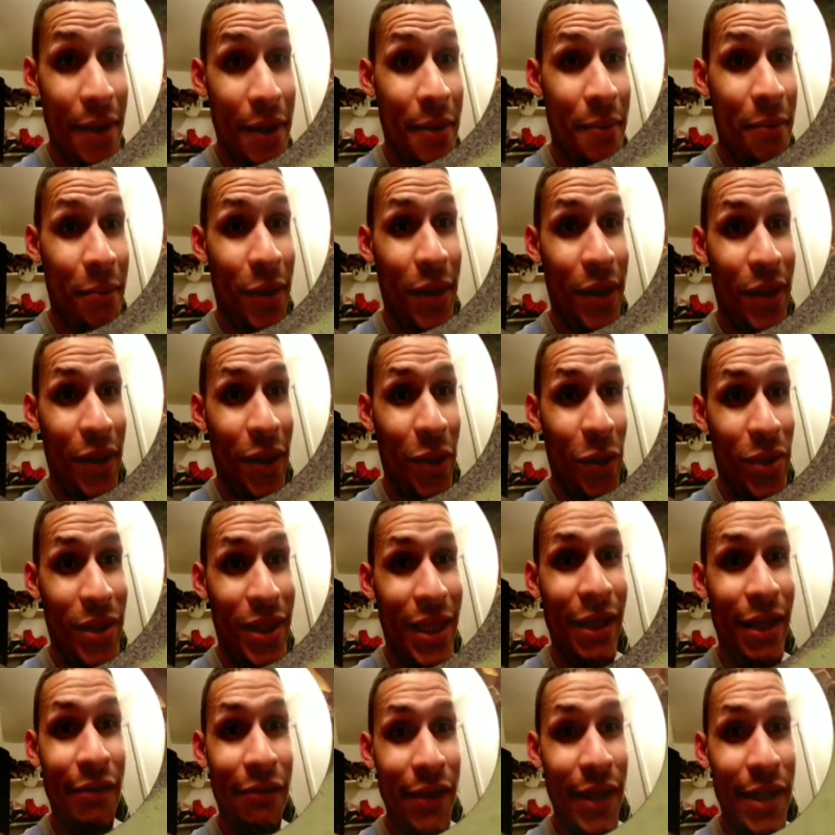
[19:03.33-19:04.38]
but those
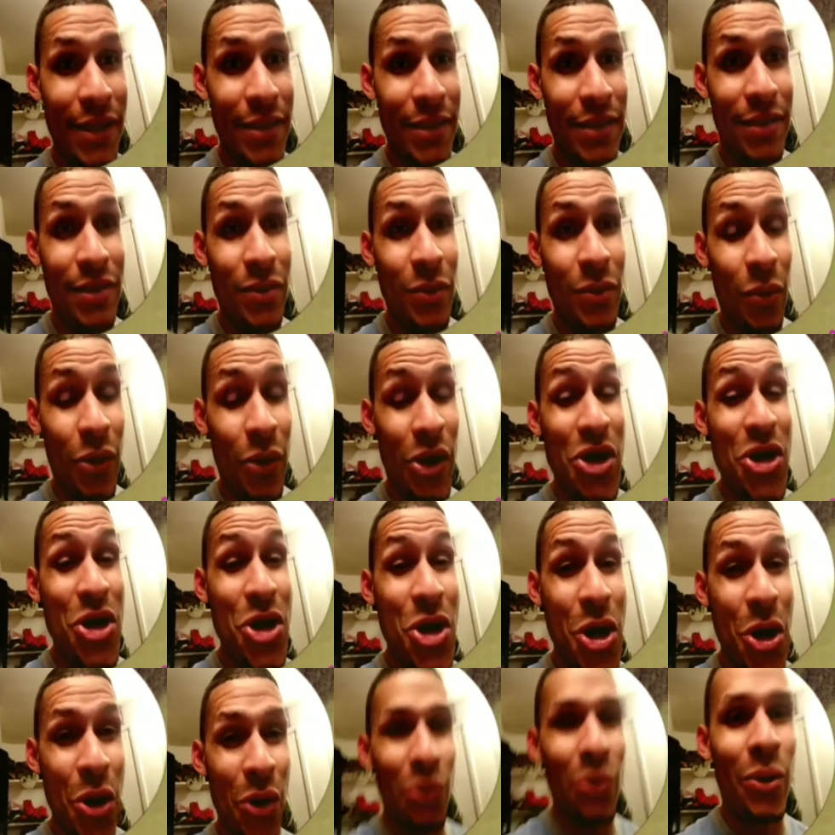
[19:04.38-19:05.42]
defenses were
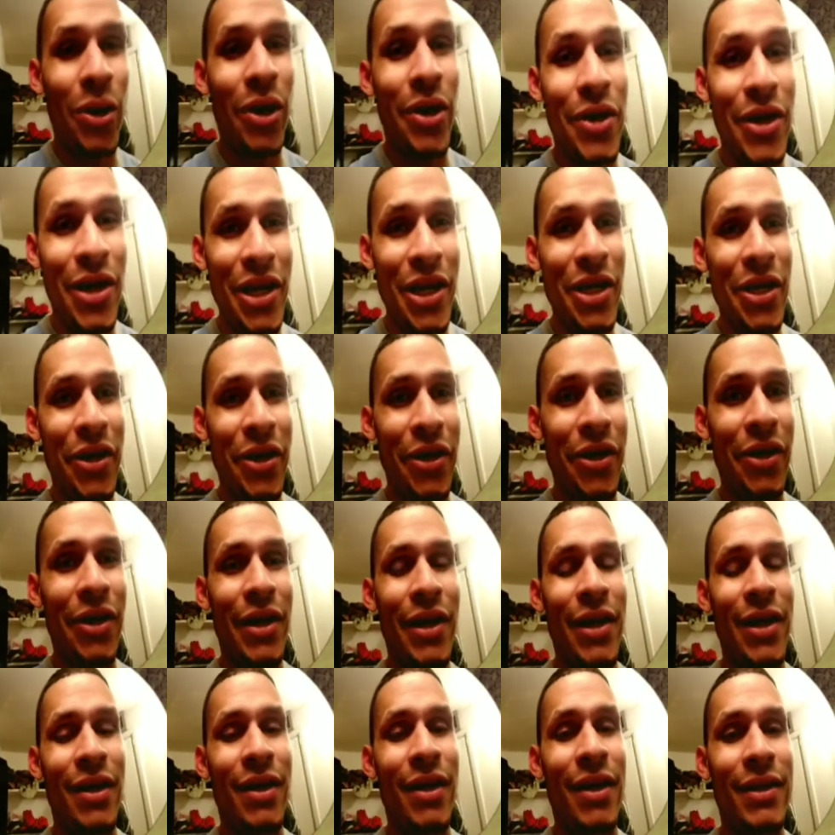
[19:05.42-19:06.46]
nowhere near
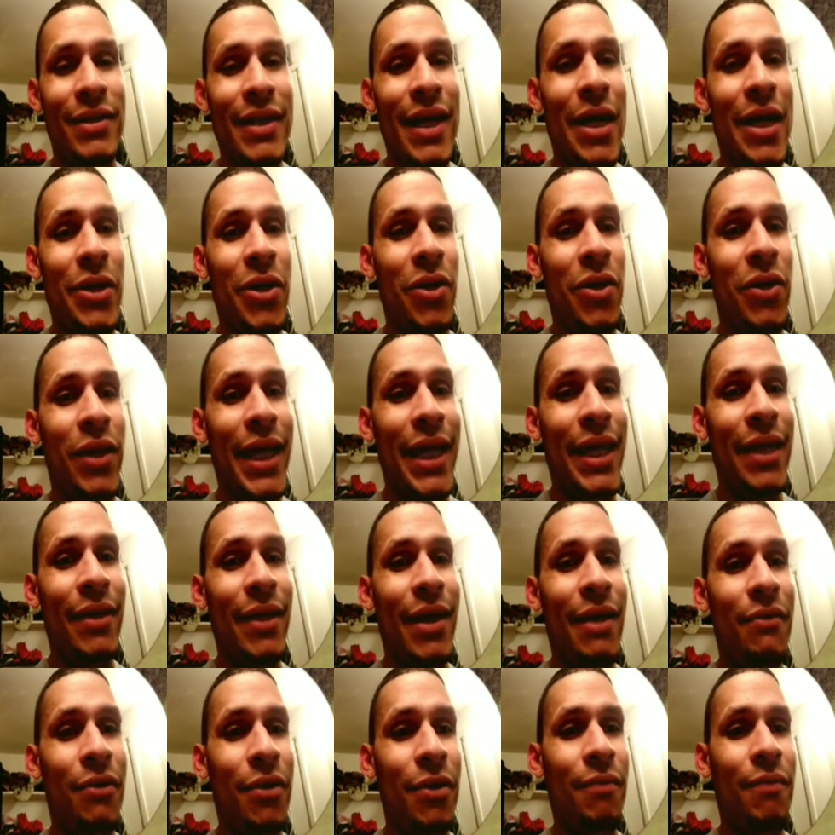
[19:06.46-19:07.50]
Town Hall 8
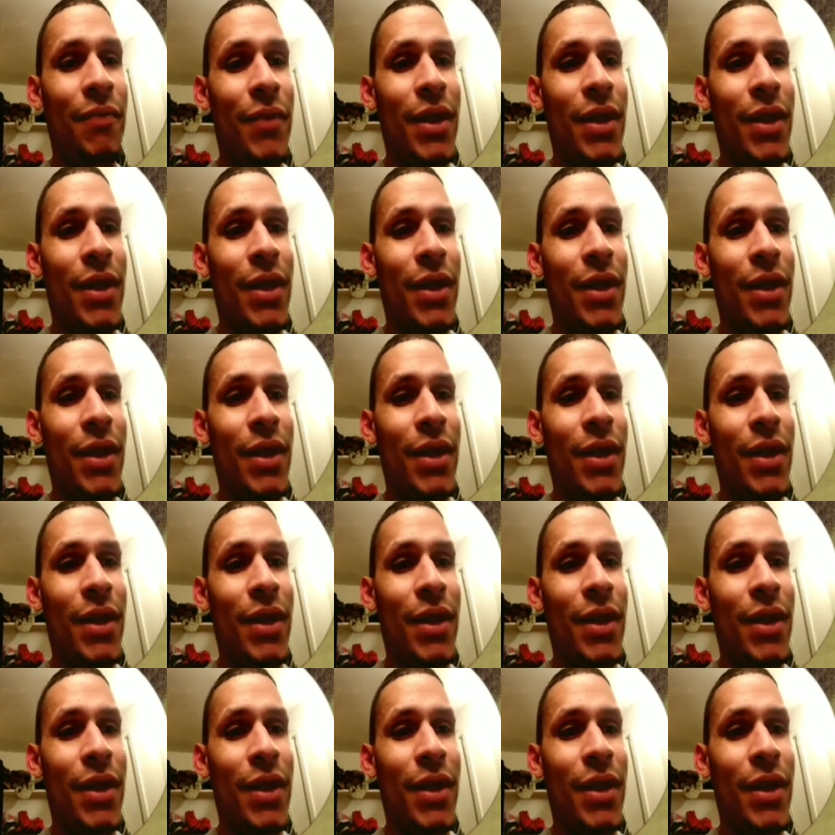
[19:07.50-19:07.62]
level.